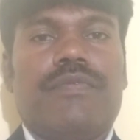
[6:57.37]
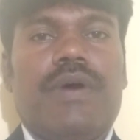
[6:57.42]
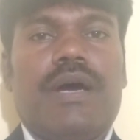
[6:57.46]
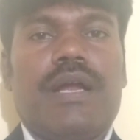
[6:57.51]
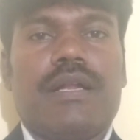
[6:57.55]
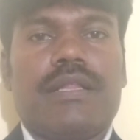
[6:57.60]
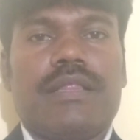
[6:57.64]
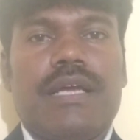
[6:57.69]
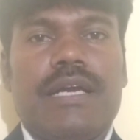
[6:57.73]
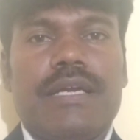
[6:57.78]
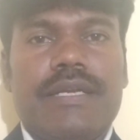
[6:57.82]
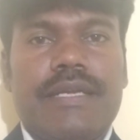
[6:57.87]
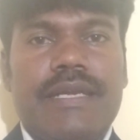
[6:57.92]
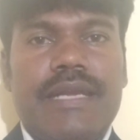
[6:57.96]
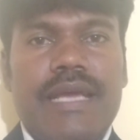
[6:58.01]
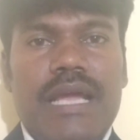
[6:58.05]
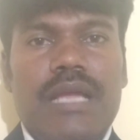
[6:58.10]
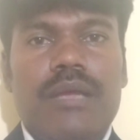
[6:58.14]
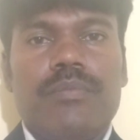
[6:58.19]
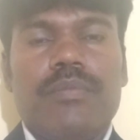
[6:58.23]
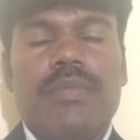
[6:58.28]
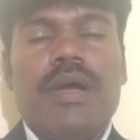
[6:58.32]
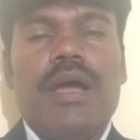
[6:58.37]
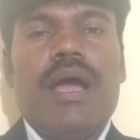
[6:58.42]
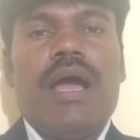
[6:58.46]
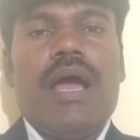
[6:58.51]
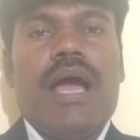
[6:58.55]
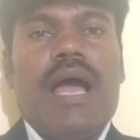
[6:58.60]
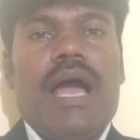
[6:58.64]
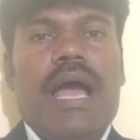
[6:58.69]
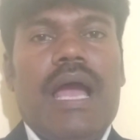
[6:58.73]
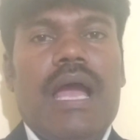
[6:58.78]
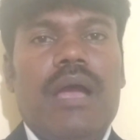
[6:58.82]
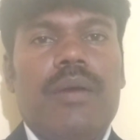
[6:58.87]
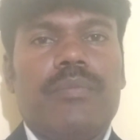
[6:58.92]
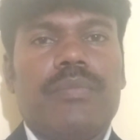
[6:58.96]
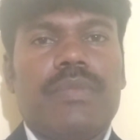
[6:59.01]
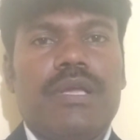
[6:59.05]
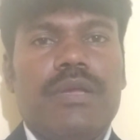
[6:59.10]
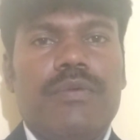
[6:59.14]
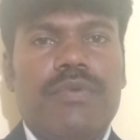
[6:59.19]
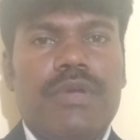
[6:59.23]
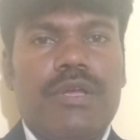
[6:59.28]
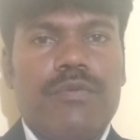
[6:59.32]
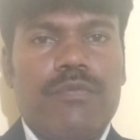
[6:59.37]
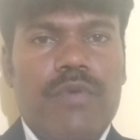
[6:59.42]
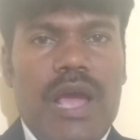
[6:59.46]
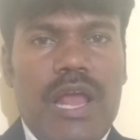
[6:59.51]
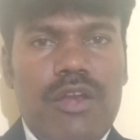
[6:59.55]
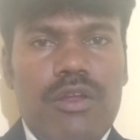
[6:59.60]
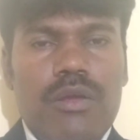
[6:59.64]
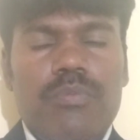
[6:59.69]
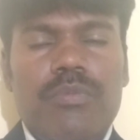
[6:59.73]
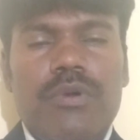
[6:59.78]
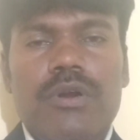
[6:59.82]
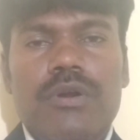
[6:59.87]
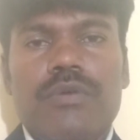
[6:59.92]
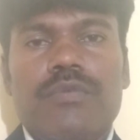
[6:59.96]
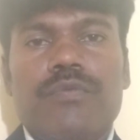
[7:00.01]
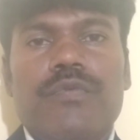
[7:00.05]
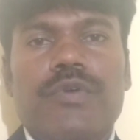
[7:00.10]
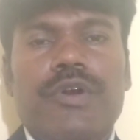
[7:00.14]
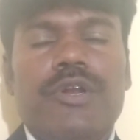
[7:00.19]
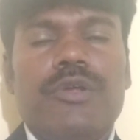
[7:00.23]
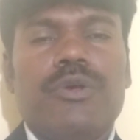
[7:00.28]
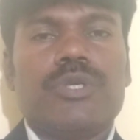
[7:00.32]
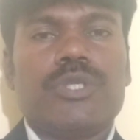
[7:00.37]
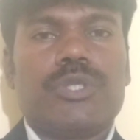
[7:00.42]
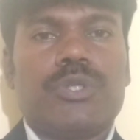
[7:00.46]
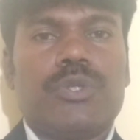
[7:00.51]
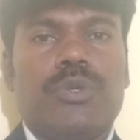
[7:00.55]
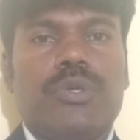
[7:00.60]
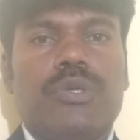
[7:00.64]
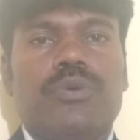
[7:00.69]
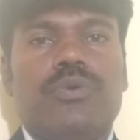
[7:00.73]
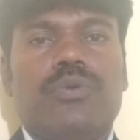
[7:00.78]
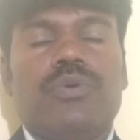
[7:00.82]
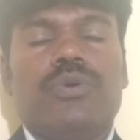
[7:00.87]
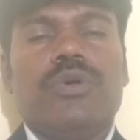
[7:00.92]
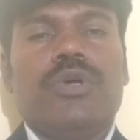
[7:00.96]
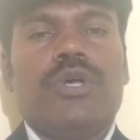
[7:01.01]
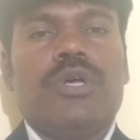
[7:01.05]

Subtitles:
For that time I am giving valuable videos to you,